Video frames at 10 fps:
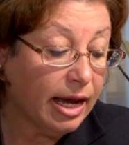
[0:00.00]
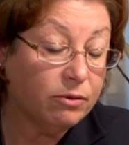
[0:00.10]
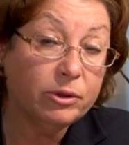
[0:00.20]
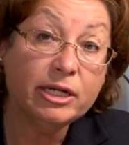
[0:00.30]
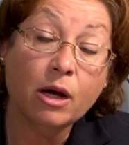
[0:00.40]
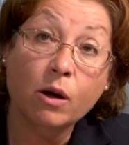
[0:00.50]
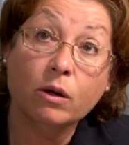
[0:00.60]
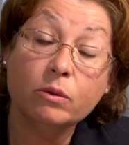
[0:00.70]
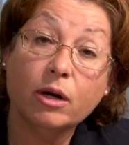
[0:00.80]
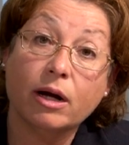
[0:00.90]
And we
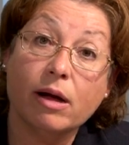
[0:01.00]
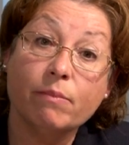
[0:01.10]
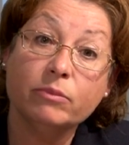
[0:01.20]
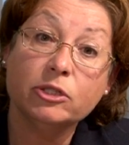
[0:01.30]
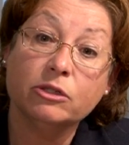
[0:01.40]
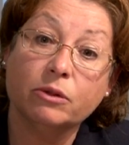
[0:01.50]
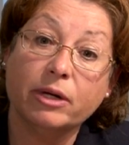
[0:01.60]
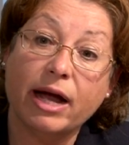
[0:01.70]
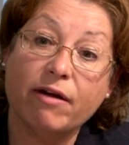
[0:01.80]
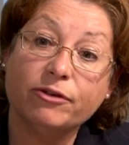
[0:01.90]
know, you know,
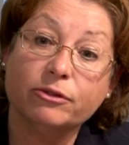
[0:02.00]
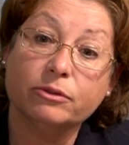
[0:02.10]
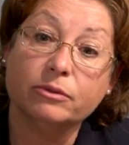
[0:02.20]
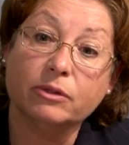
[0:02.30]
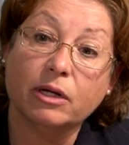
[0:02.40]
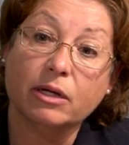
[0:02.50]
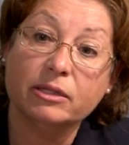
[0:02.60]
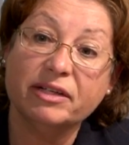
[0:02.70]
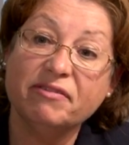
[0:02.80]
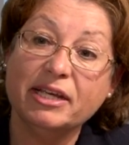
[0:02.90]
after
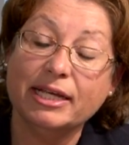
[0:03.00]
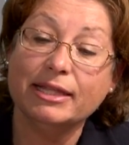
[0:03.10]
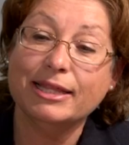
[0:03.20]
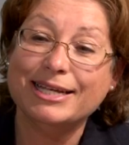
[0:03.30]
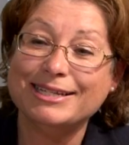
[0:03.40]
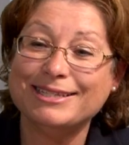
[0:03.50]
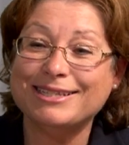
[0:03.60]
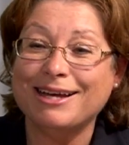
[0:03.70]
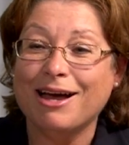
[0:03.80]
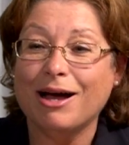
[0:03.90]
living in
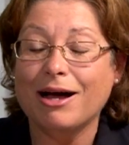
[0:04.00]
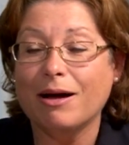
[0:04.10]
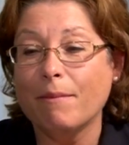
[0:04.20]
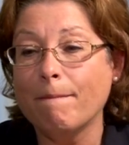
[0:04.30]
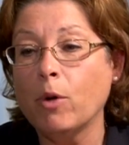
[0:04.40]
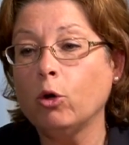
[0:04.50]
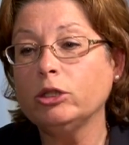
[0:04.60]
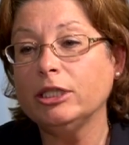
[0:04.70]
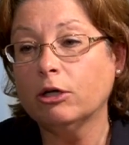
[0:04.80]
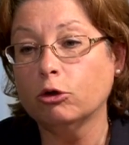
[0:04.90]
this
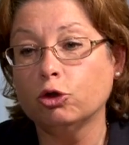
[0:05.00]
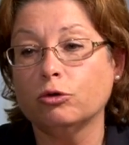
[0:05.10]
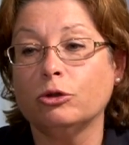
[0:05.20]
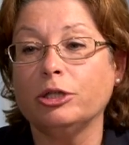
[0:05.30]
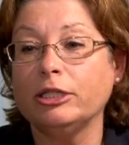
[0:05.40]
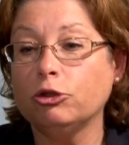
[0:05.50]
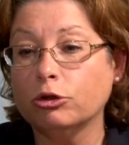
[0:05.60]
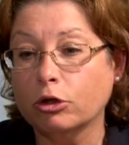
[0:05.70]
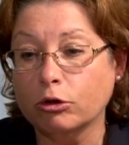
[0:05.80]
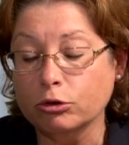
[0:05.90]
multicultural,
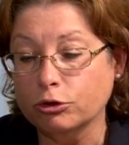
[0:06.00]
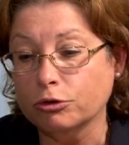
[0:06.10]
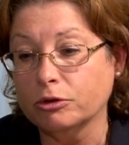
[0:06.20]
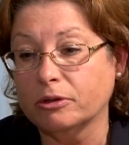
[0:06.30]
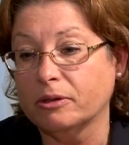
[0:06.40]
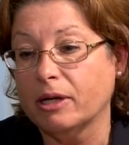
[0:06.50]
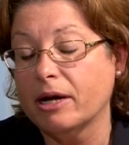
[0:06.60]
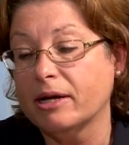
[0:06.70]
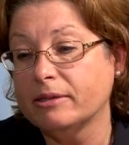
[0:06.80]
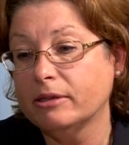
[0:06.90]

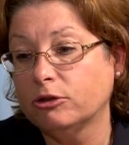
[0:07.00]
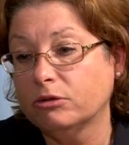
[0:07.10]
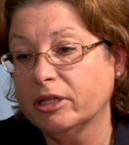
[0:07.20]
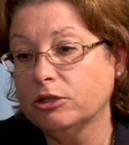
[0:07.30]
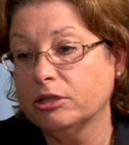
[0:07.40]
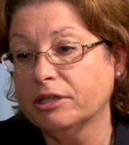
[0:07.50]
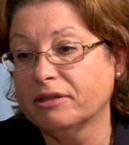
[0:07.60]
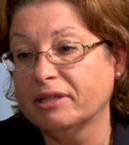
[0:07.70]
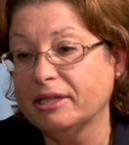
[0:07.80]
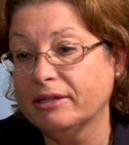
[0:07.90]
intercultural situation here
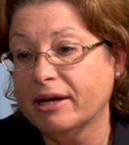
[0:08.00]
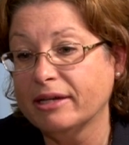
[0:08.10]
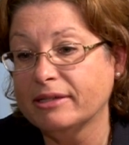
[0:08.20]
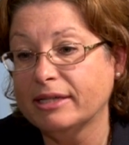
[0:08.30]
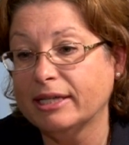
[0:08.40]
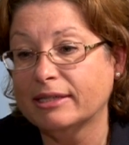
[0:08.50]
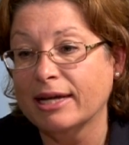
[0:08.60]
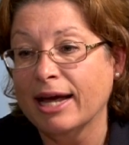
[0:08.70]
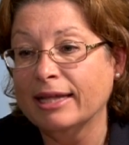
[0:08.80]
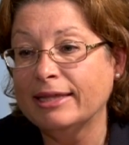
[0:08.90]
in the United States,
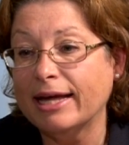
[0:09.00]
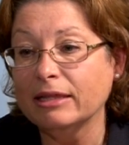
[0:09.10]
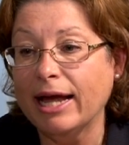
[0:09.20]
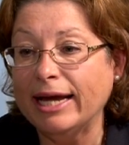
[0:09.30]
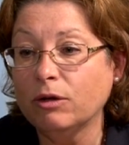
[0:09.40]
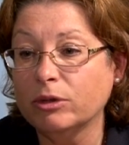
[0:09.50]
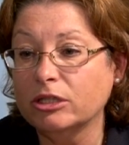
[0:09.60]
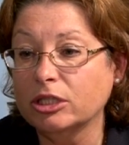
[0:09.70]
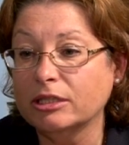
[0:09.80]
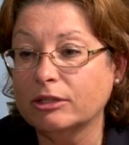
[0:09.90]
that
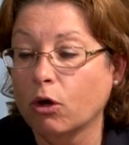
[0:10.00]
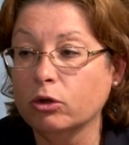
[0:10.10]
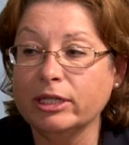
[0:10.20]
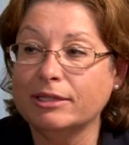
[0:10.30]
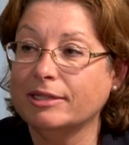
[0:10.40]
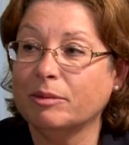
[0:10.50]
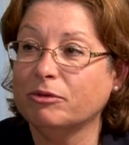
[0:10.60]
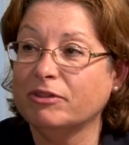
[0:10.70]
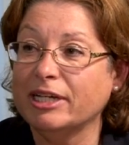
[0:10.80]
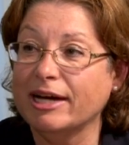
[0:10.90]
language is only the tip
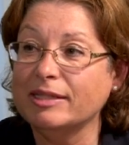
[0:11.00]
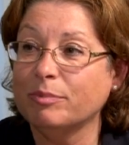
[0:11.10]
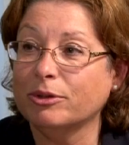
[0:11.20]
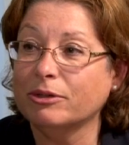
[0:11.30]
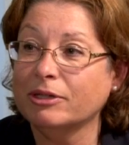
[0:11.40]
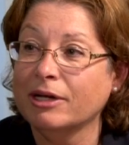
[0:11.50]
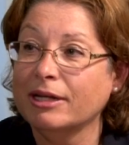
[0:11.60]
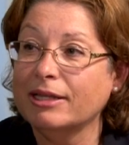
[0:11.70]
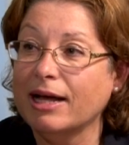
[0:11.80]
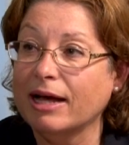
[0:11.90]
of the iceberg,
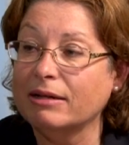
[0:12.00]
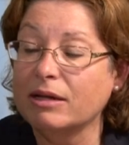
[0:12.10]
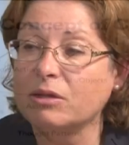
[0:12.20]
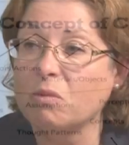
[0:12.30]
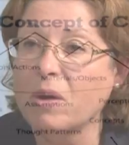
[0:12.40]
that the